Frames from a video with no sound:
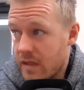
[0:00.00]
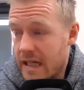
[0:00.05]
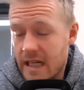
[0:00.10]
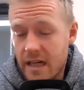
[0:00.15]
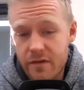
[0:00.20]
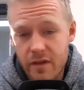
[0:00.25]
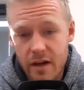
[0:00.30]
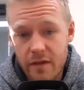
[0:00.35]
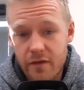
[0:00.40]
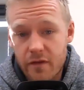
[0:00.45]

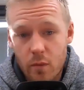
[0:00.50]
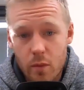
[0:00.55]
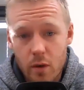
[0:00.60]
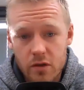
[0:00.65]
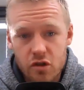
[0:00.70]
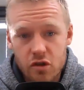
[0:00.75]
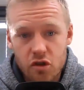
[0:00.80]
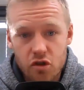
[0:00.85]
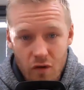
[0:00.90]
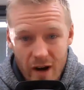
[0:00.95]
even if I
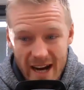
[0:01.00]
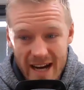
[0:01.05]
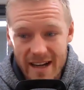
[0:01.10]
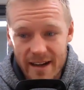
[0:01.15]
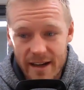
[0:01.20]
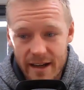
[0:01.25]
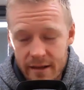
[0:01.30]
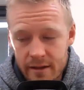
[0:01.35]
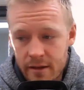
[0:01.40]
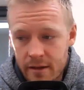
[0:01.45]
was
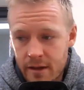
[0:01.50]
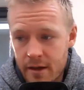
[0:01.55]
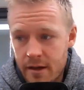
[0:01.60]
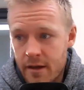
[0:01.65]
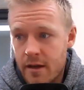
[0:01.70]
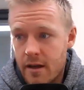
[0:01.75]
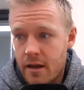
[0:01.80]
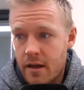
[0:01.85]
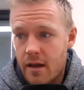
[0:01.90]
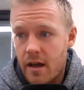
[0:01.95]
training,
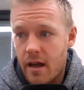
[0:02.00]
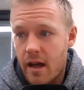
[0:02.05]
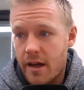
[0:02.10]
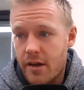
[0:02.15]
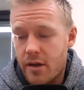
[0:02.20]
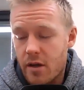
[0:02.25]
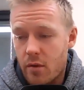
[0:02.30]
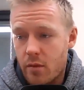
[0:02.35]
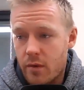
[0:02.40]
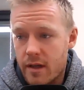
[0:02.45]
I
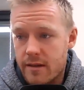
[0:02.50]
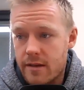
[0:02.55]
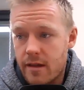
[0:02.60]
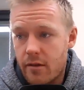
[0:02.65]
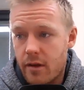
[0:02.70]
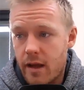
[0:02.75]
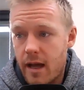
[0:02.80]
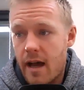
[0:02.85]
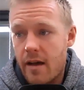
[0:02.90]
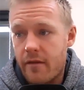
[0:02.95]
don't
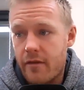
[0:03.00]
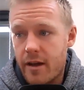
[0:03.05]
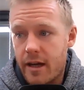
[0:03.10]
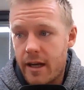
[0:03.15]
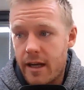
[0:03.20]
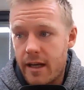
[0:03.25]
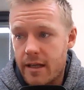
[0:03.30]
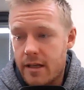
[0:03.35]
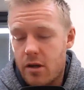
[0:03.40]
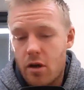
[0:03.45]
necessarily have
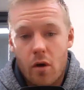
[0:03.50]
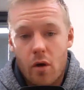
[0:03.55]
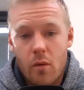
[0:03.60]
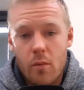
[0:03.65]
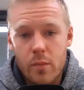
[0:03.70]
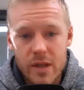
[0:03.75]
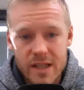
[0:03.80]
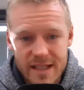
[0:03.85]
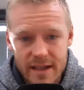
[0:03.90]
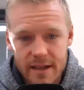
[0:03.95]
any
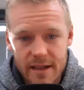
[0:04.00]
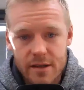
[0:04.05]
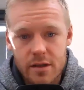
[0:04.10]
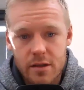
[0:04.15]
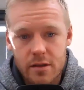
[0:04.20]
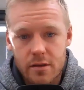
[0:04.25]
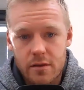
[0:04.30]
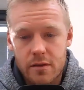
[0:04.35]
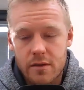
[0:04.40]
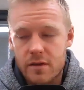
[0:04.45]

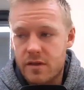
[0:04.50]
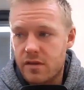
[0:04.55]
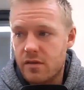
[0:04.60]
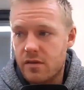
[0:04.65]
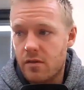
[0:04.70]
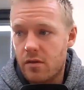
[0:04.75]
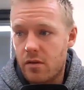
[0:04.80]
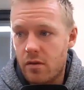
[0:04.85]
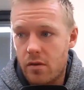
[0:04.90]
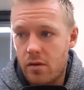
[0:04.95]
competitions
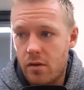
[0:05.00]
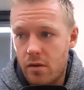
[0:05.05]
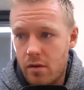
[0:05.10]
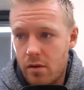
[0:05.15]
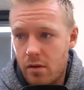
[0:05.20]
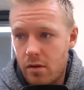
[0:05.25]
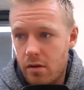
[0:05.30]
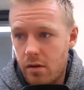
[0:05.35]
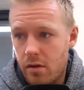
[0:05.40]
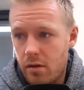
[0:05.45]

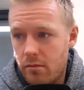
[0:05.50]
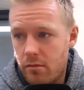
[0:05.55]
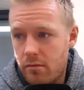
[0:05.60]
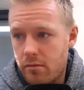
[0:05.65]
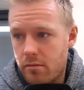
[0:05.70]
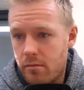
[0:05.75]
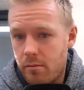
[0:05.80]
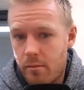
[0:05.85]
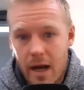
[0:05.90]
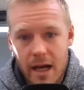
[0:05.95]
or
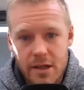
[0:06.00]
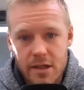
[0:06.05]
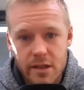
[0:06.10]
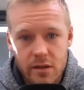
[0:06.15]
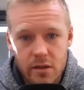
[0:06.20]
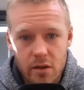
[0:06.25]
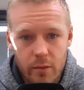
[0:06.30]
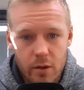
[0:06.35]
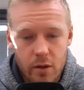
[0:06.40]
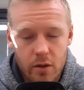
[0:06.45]

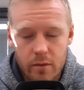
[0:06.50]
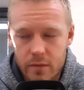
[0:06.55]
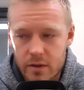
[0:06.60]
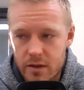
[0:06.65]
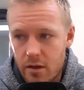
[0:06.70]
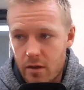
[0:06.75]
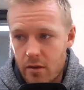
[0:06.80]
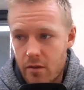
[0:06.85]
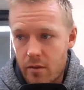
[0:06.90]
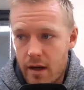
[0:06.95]
matches coming up.
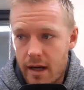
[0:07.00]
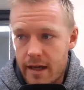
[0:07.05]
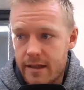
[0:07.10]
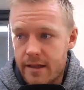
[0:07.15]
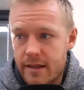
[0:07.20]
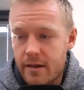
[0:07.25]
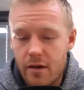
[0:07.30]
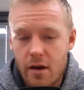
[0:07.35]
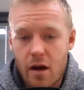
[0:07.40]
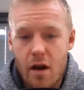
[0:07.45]
So I
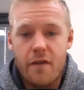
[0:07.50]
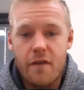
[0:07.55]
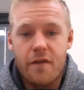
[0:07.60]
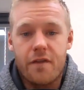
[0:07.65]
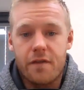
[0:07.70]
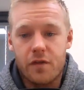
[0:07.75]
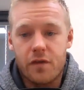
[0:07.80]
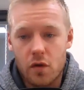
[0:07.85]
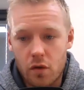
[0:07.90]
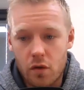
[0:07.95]
can
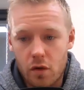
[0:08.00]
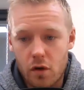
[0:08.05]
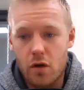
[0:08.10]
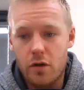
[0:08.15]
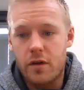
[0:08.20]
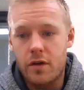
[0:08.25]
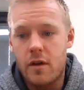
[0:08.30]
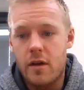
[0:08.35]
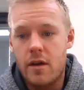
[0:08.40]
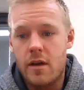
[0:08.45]

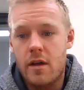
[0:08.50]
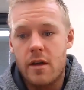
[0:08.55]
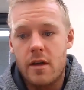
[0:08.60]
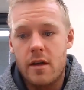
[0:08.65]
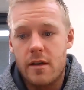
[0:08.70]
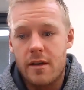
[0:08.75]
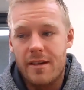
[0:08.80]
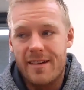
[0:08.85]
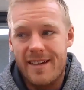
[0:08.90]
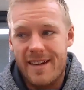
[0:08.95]
afford,
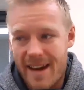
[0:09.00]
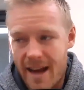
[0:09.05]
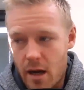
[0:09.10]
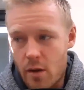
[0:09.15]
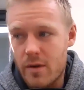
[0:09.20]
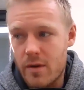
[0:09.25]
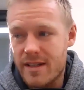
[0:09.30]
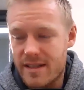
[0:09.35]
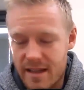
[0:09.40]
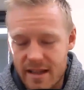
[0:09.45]

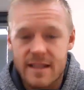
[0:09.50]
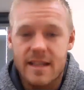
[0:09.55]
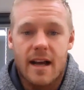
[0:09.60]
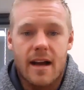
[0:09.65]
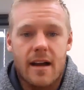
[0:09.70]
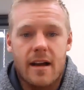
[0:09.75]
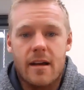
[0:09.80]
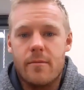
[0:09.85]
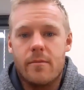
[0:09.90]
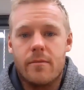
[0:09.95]
now is the
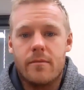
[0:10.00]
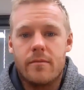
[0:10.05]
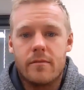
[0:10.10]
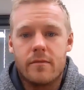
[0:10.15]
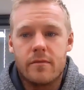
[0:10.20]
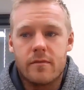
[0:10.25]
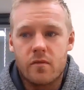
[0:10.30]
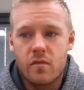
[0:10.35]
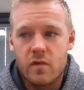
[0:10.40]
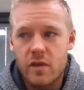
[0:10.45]
time,
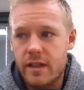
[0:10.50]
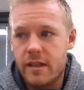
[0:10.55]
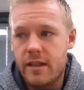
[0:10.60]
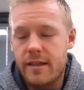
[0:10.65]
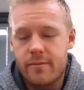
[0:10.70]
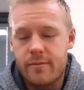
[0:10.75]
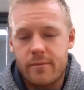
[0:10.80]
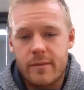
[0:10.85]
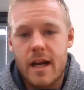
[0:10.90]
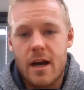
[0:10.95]

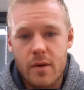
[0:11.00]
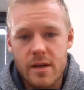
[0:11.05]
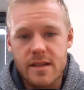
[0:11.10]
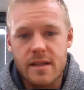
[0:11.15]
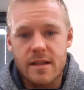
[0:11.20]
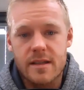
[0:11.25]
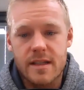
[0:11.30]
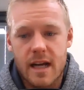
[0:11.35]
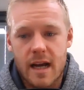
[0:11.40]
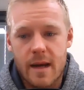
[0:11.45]
really. Now is
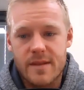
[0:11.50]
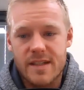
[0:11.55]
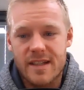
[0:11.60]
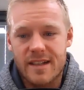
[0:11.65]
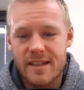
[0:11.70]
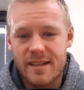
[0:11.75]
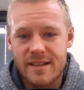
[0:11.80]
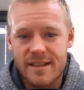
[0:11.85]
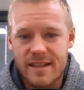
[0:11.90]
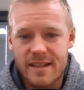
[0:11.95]
the time to
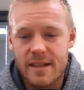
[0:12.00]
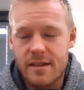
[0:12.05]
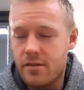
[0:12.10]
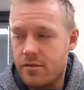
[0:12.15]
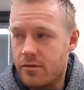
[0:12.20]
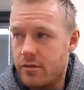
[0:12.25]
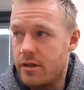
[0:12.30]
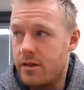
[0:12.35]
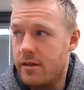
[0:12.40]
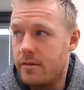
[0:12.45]

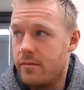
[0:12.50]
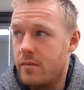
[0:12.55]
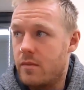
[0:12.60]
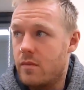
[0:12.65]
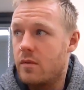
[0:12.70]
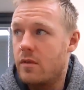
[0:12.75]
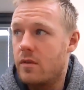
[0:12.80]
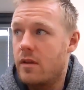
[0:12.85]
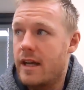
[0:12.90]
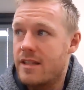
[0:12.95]

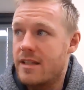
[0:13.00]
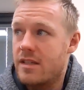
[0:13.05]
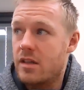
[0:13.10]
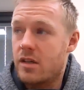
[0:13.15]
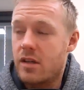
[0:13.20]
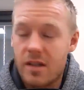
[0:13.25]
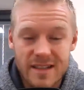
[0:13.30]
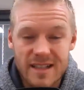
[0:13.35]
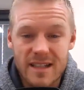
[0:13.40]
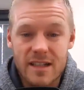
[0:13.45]

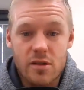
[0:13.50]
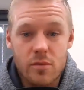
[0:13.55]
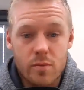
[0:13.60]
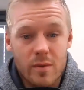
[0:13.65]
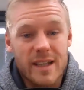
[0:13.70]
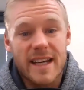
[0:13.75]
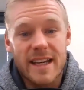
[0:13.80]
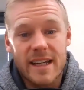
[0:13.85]
considerably